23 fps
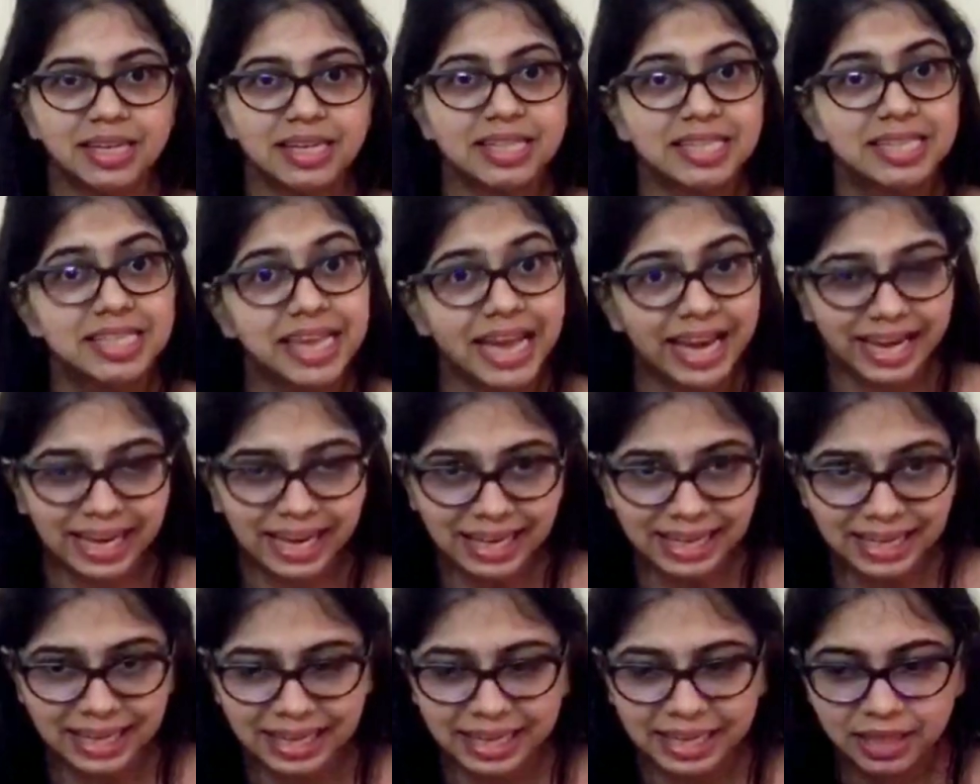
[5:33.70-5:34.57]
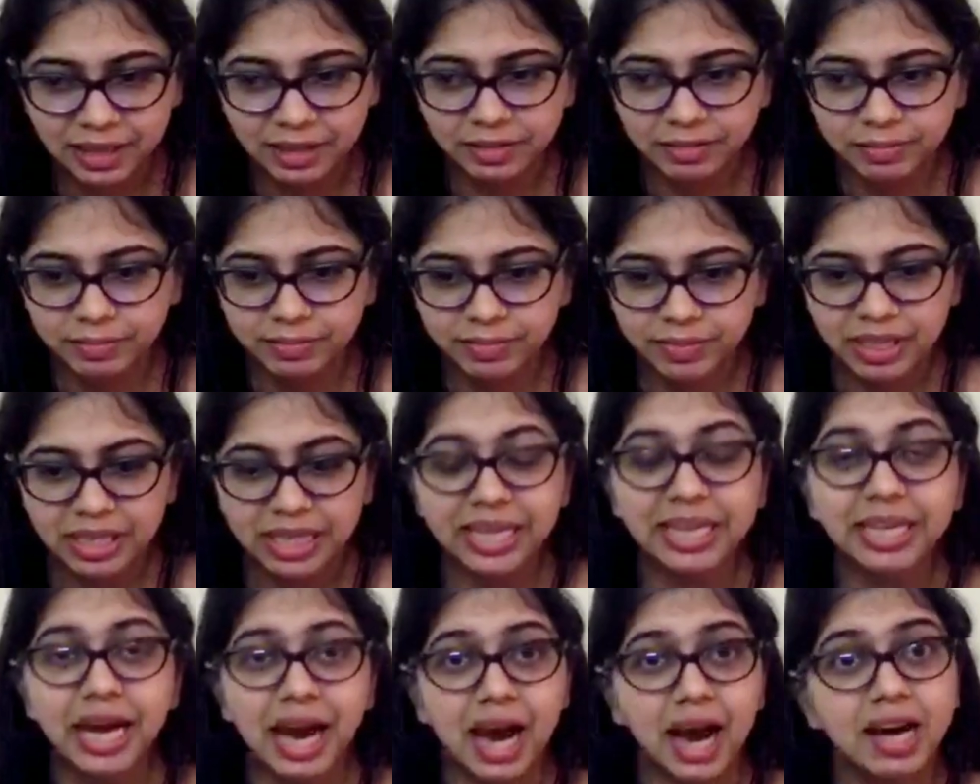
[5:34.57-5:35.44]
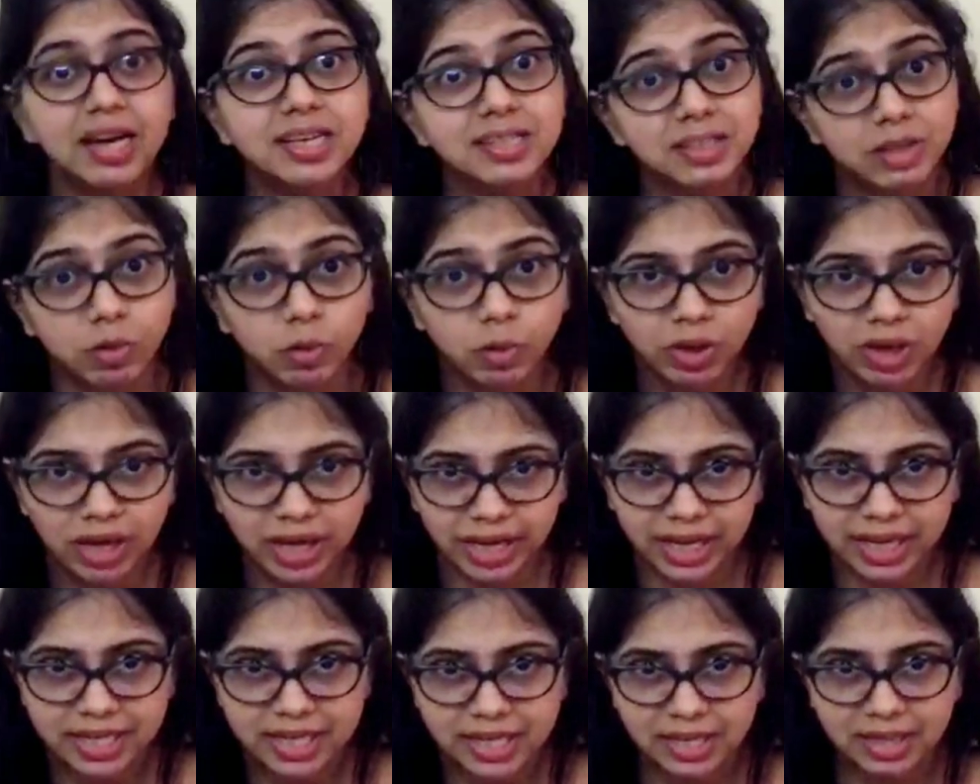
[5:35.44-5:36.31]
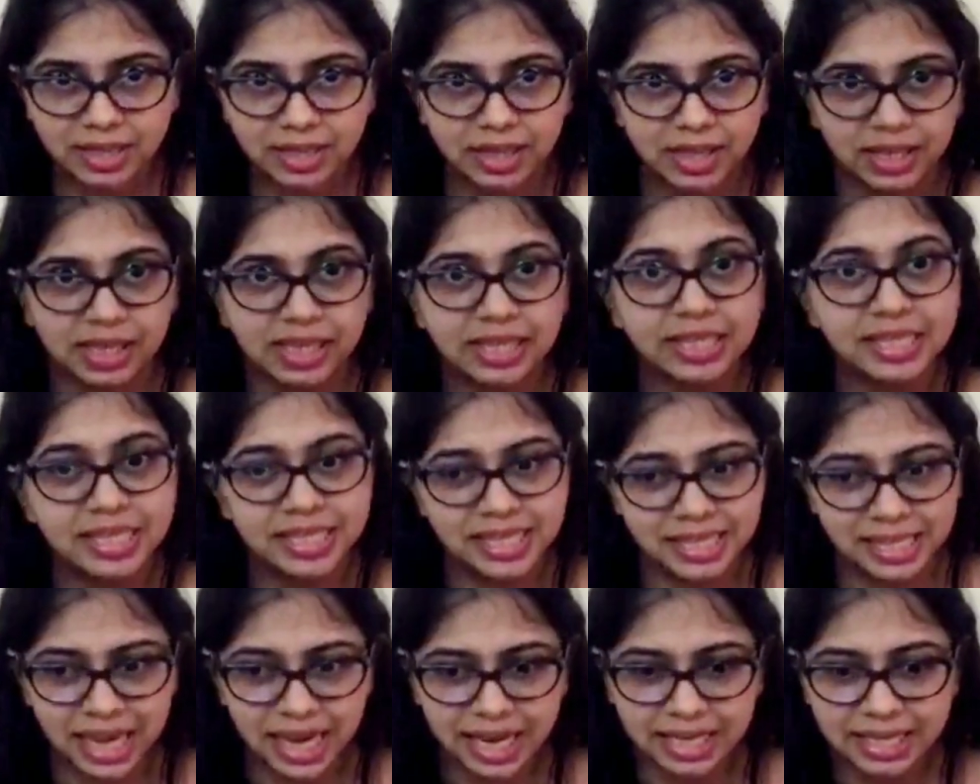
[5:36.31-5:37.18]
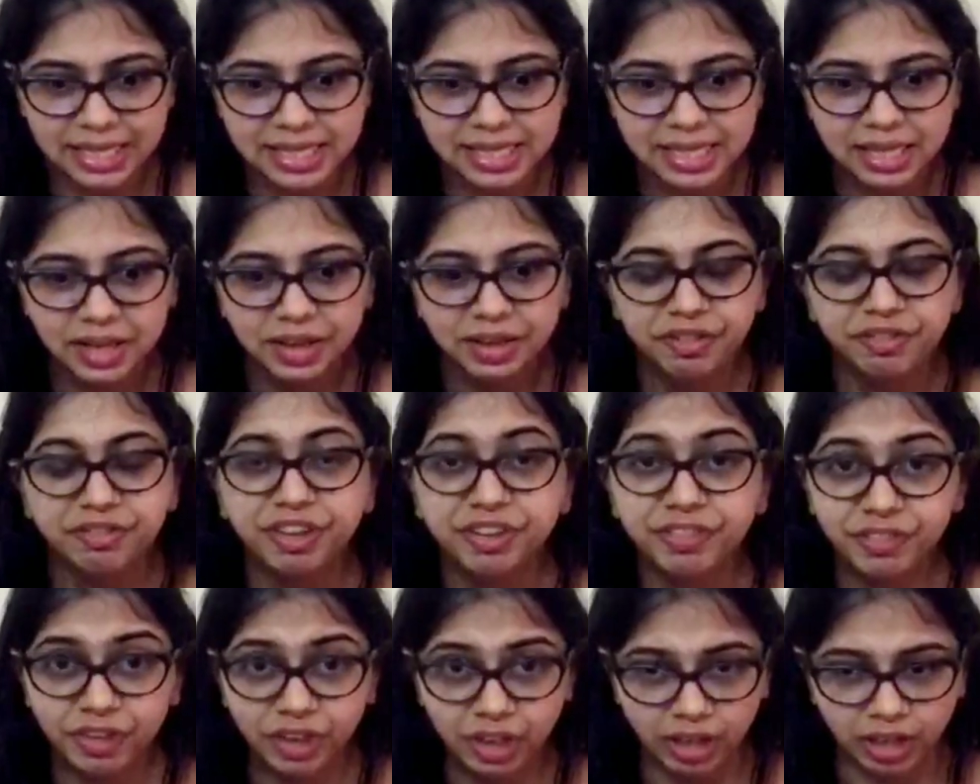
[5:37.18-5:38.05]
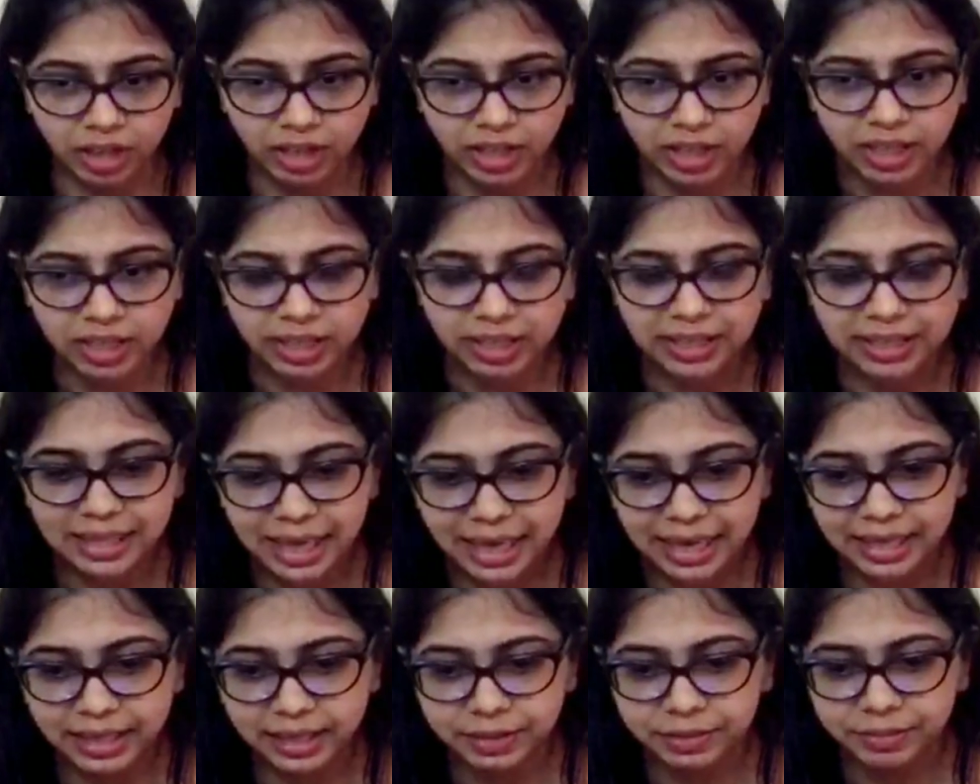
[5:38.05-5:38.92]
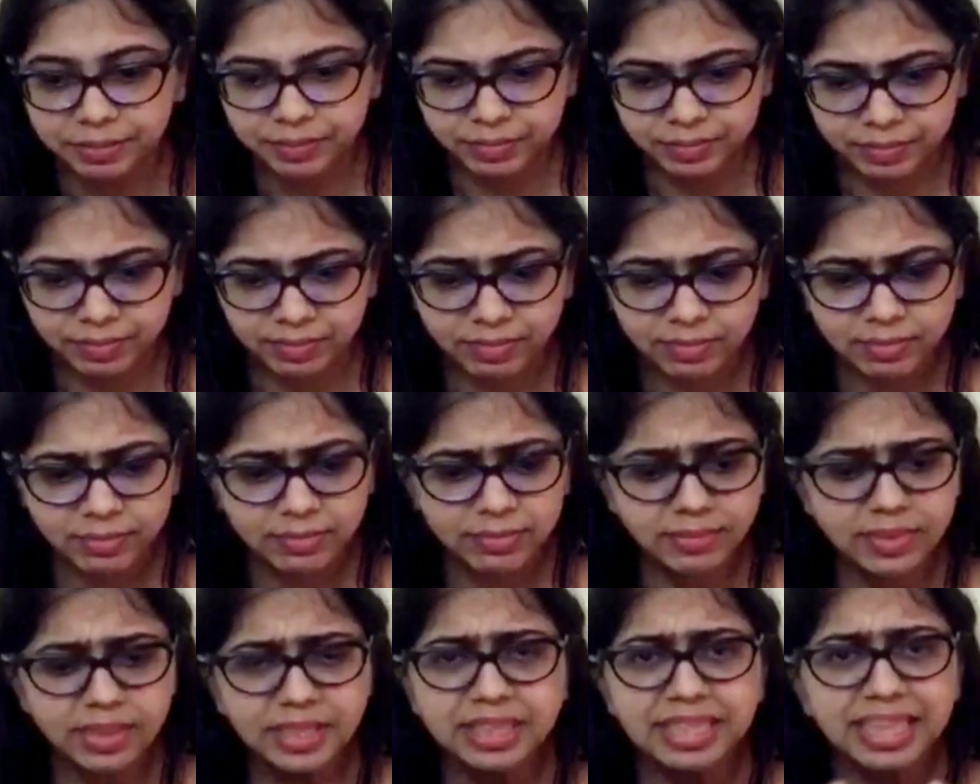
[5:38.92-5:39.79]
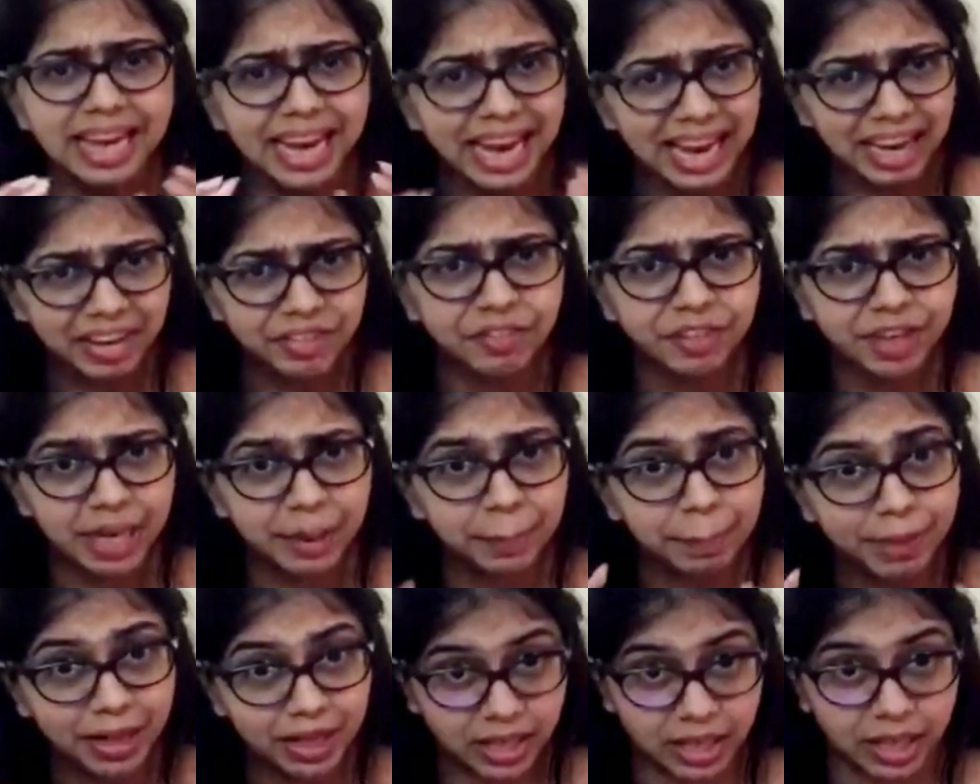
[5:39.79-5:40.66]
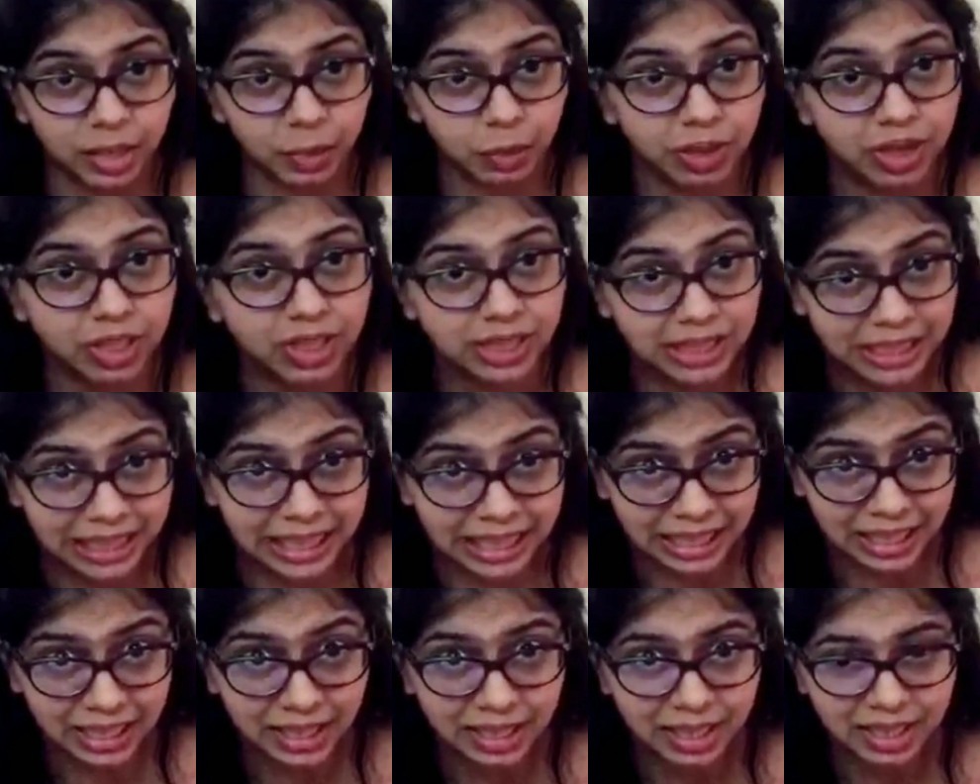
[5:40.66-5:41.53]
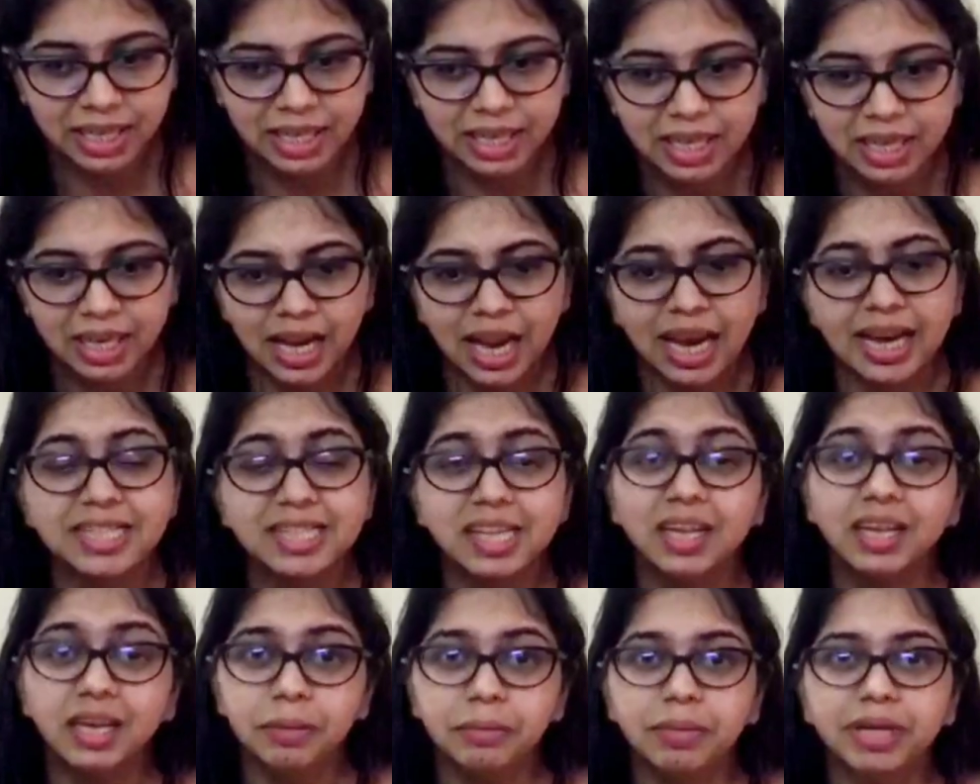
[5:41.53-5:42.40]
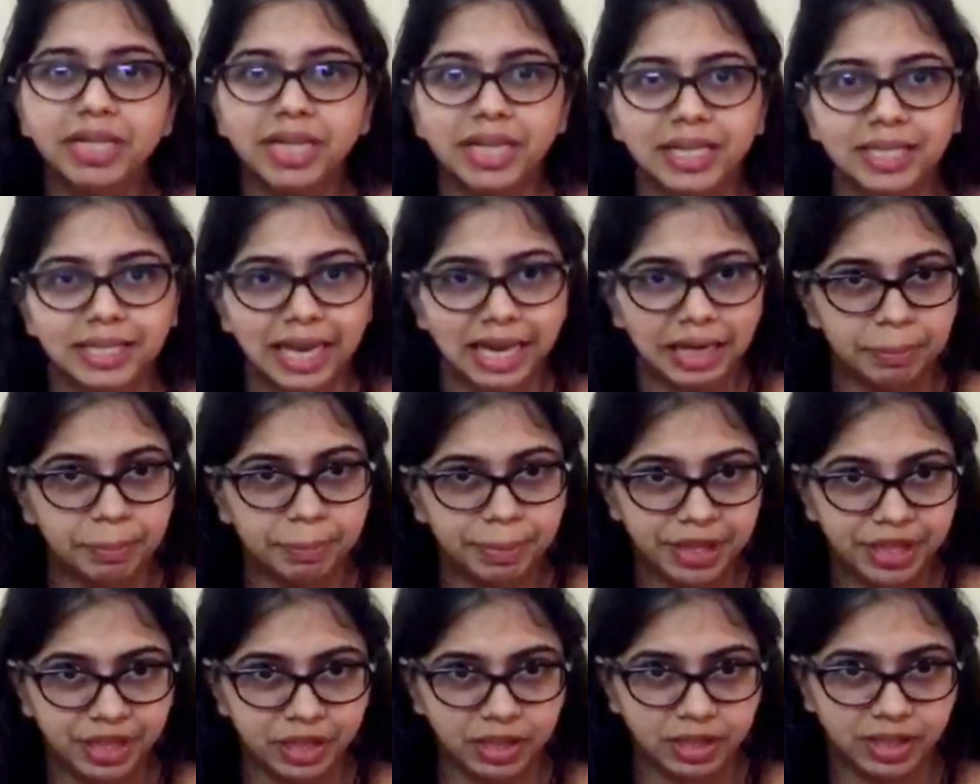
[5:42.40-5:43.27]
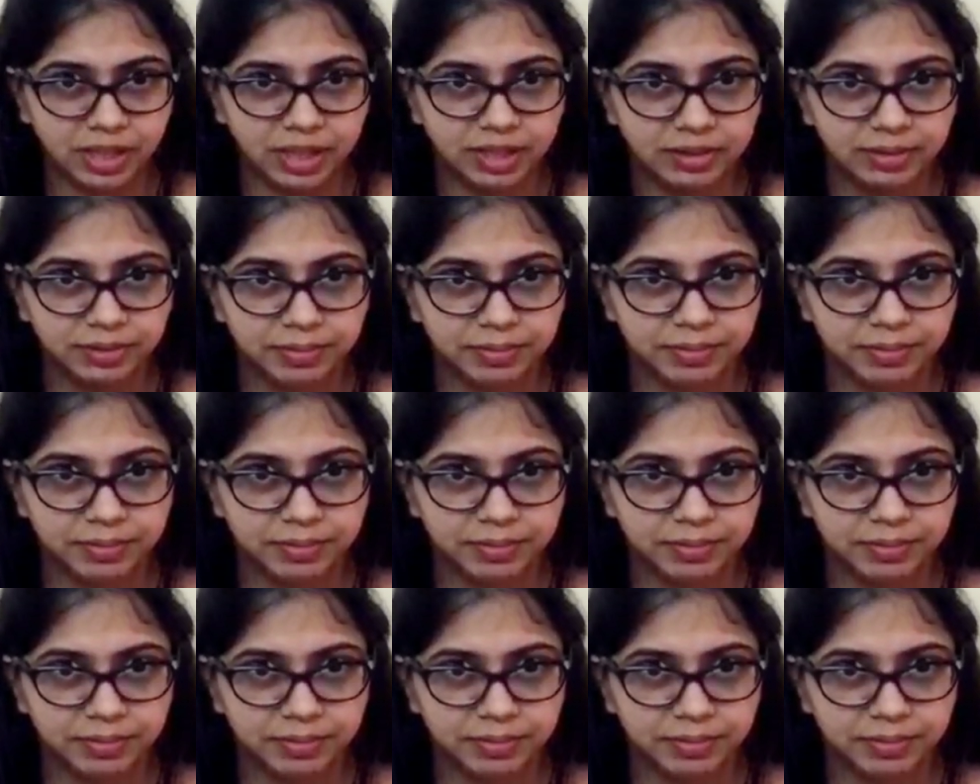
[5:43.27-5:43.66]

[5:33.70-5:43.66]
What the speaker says: Secondly, in our school days, in science, we've learned that every particular thing has a limited time period.